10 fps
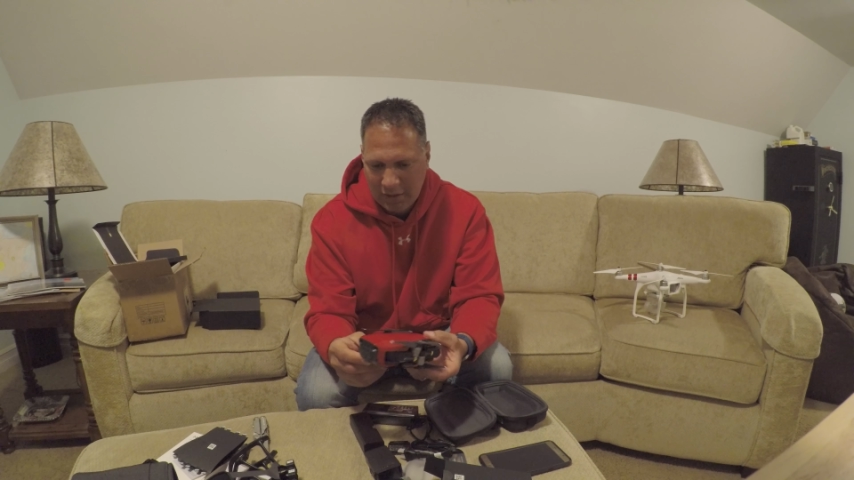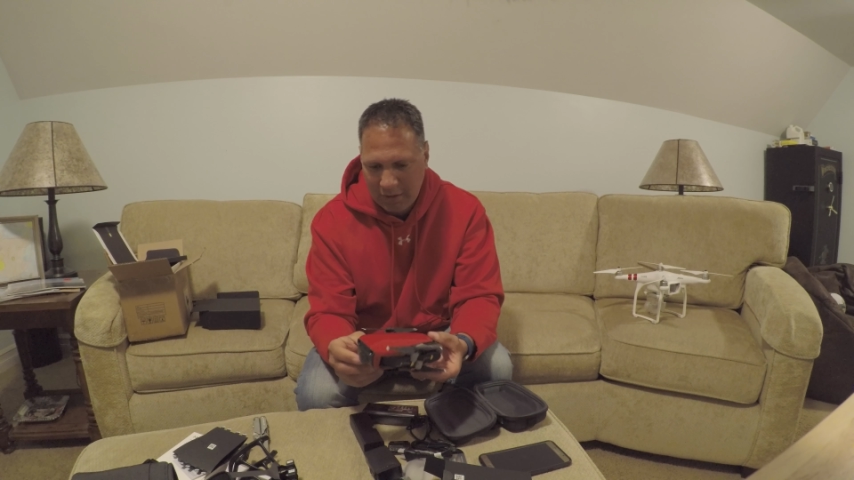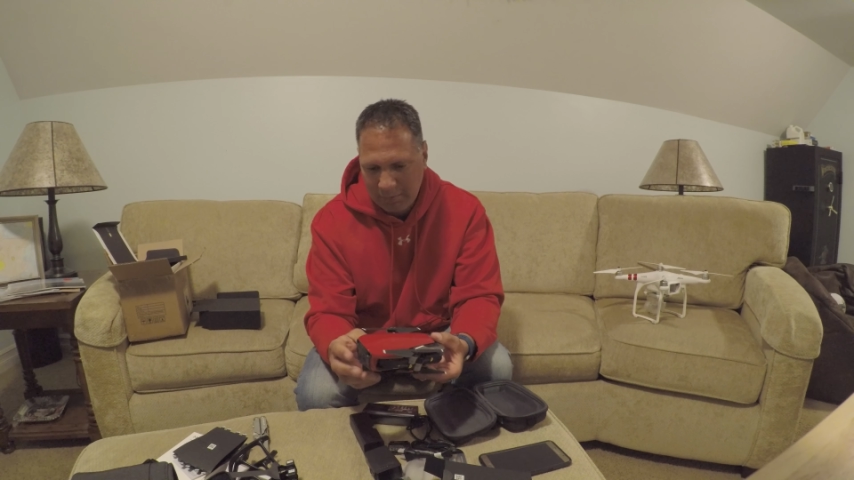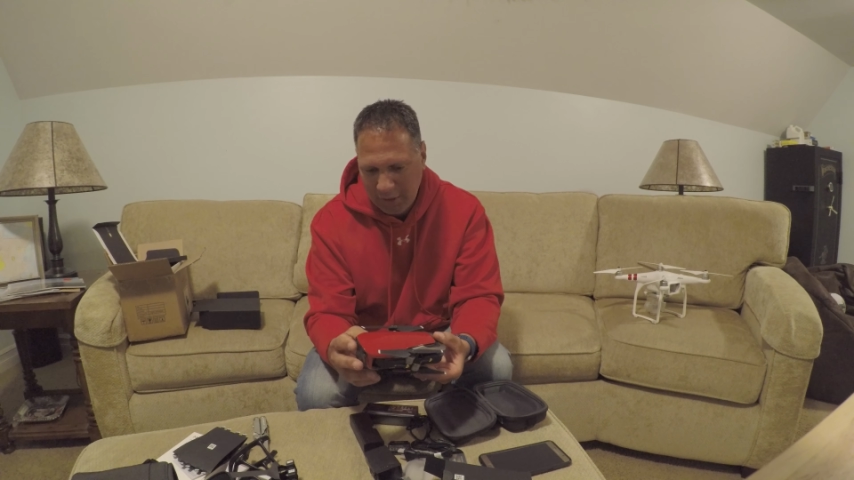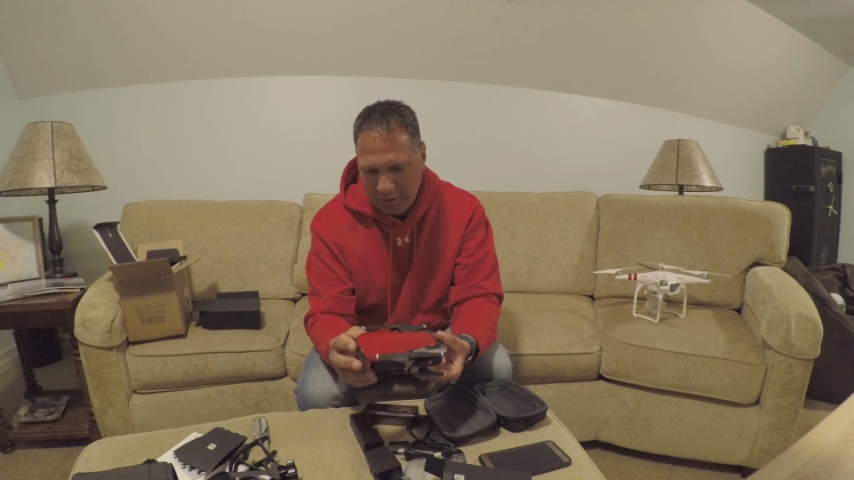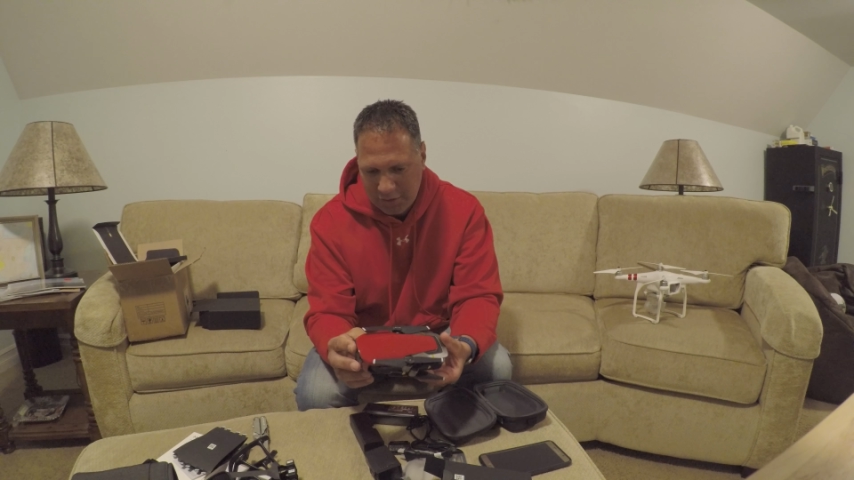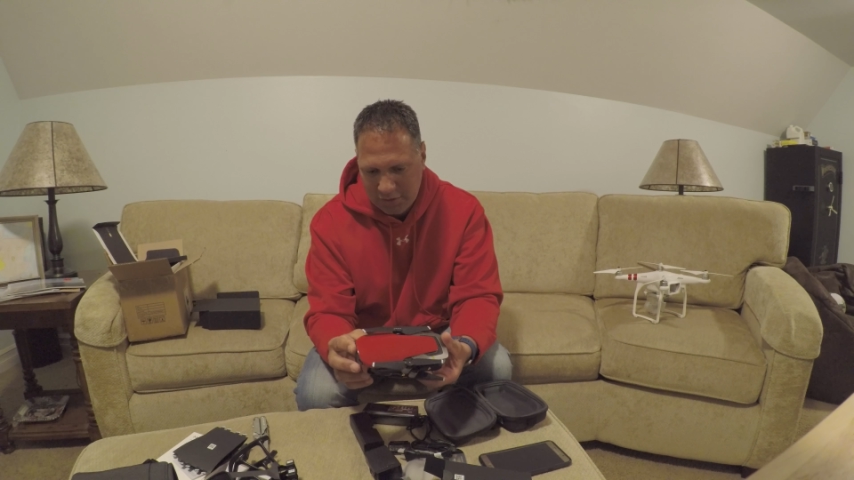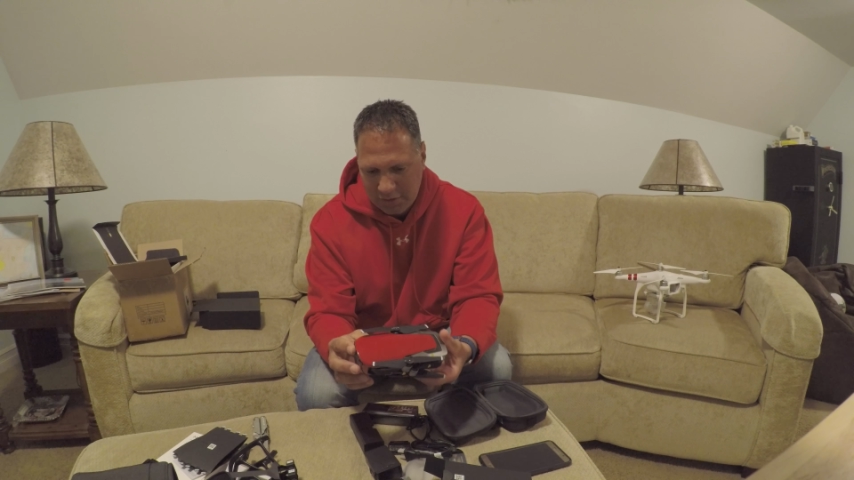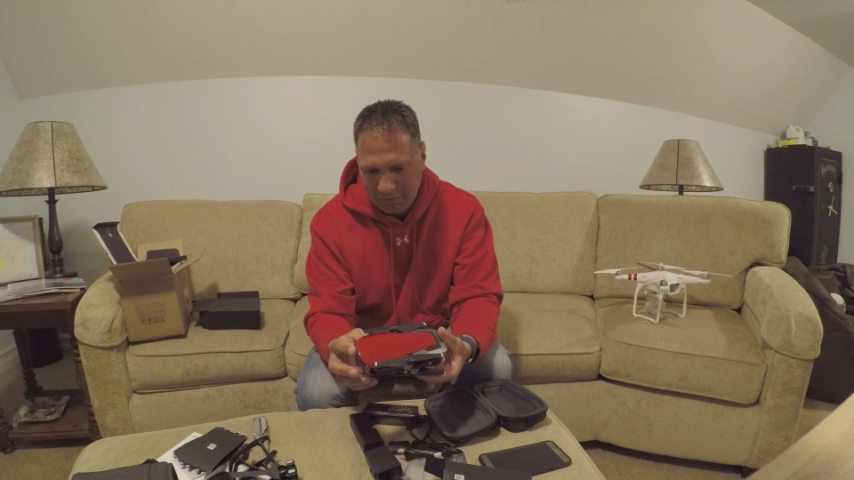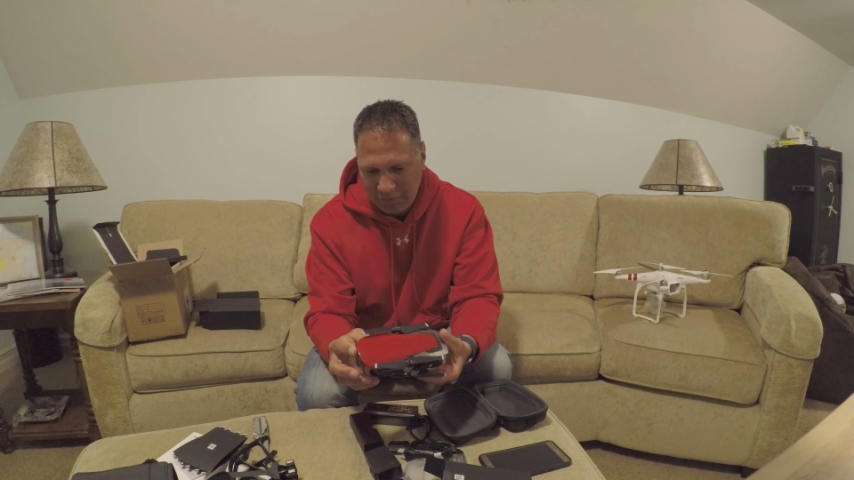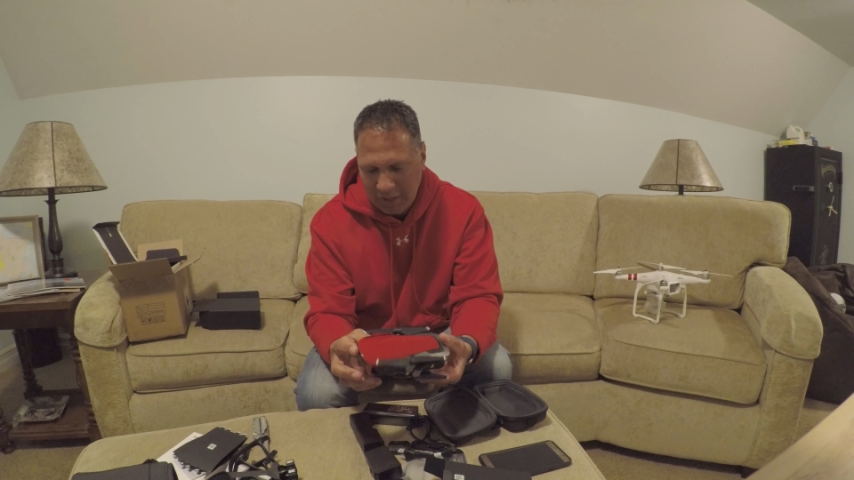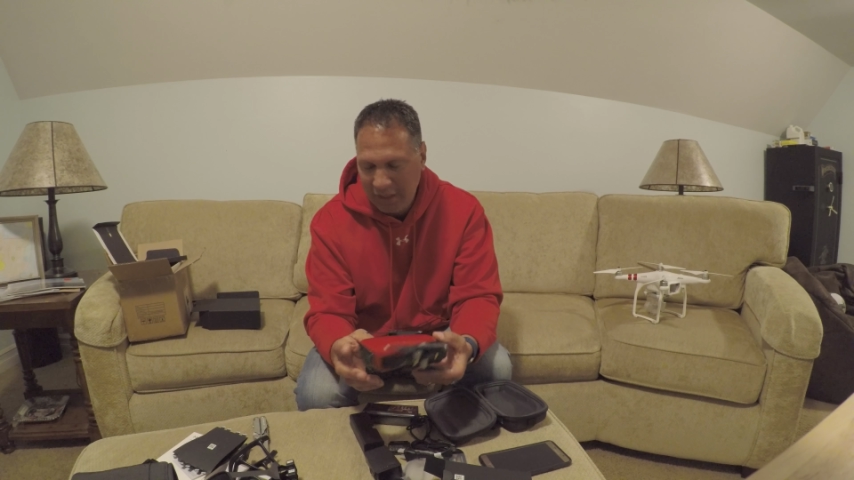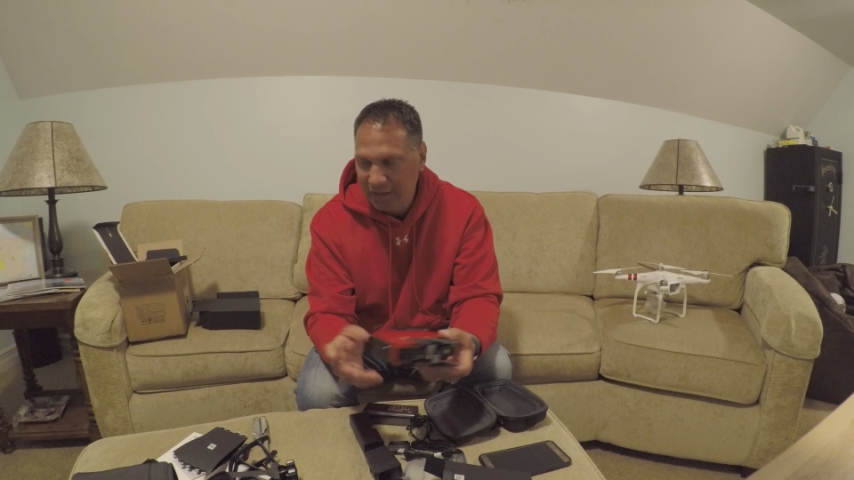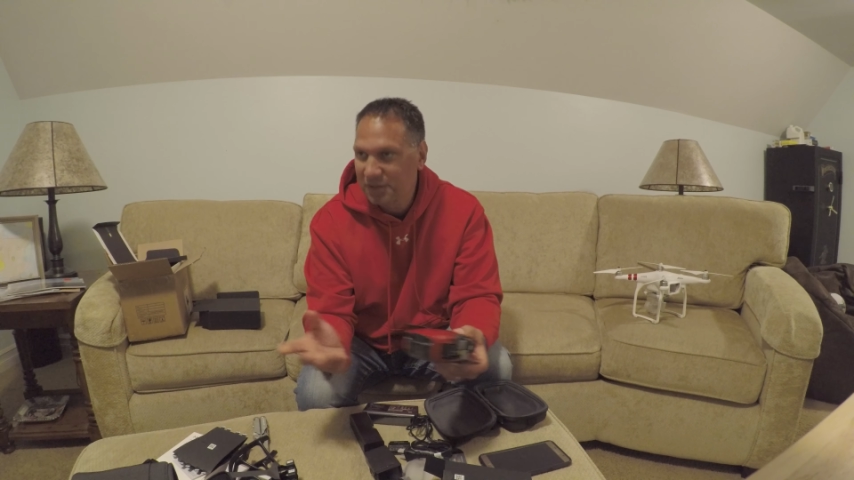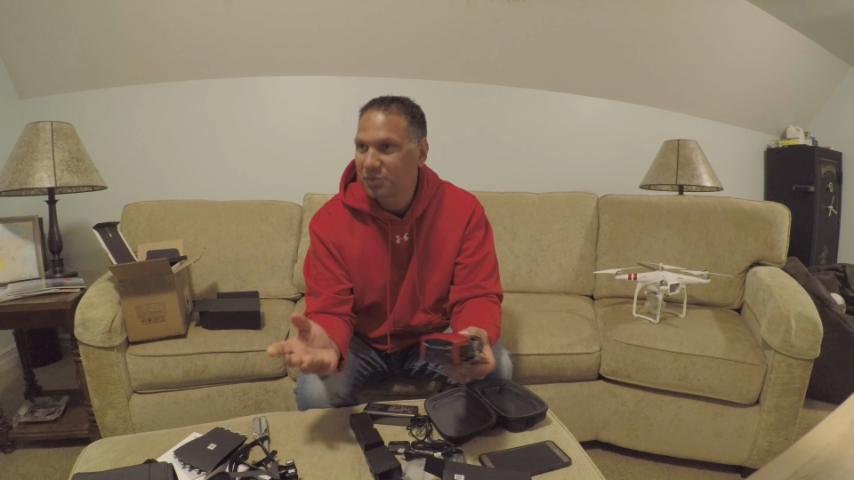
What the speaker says: I'm anxious to fly this.